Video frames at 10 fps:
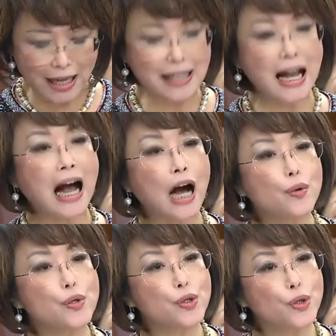And
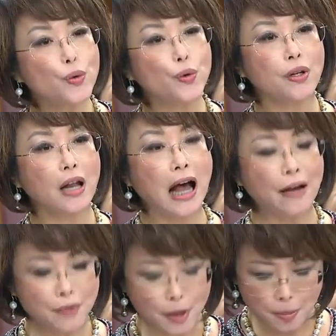how soon
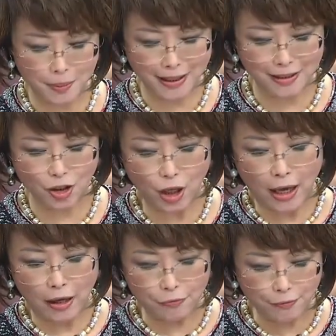after being
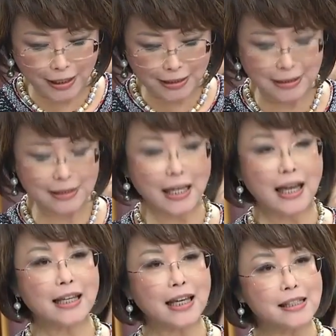afflicted
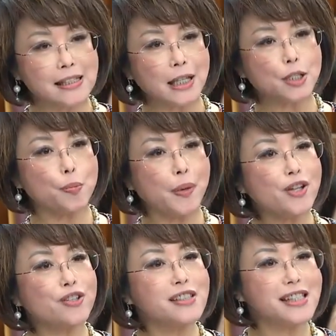can such
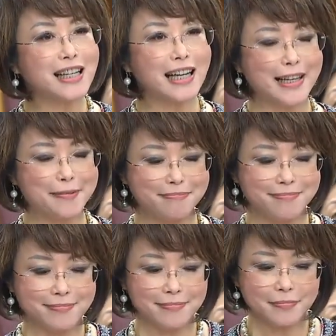patients
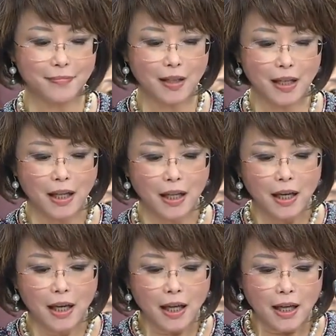claim?
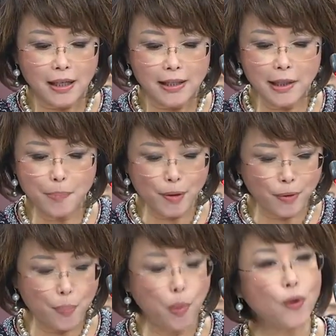It's
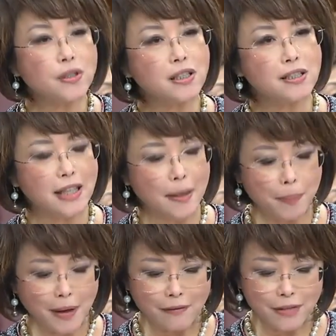been reported
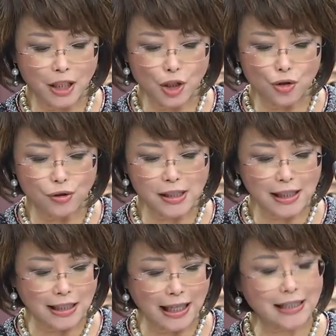that private
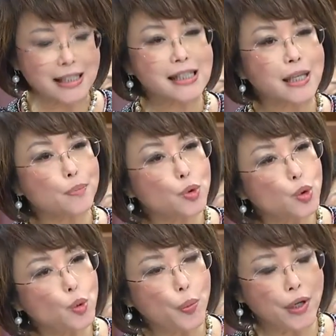insurers collected some
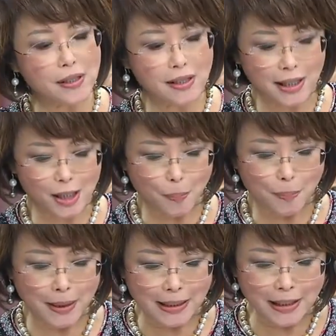$2.6
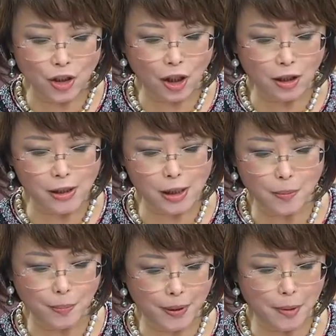billion
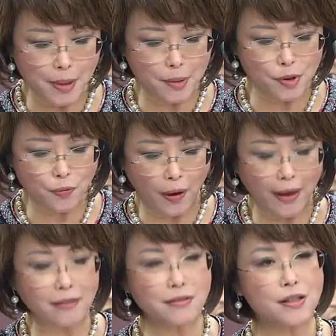in premiums for
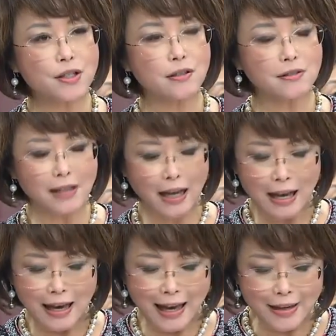ElderShield
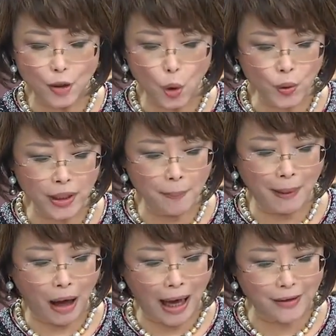and only
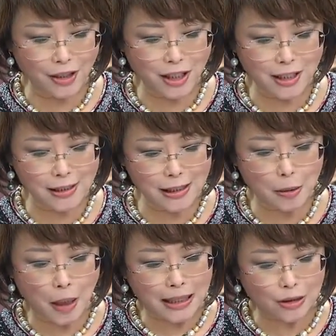about
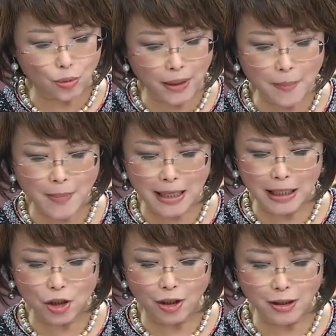$133
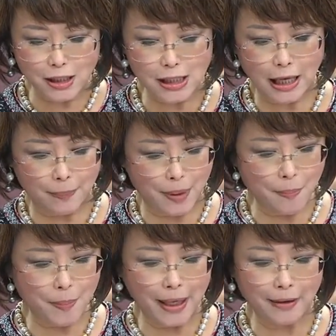million have
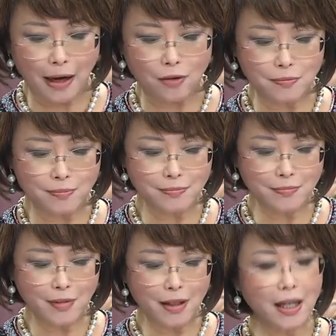been paid out
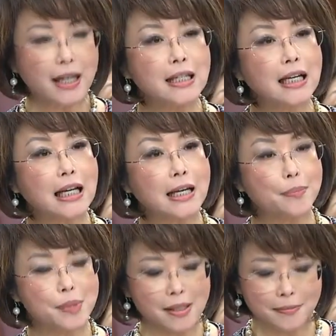in
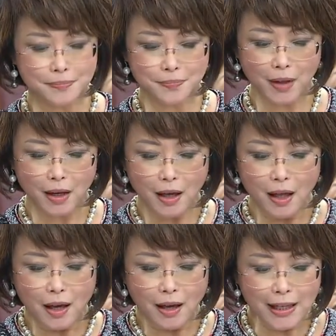claims.
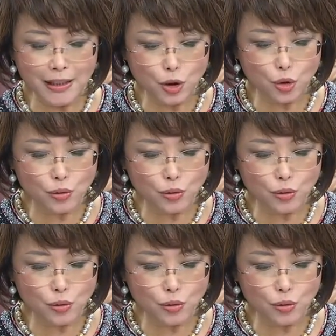In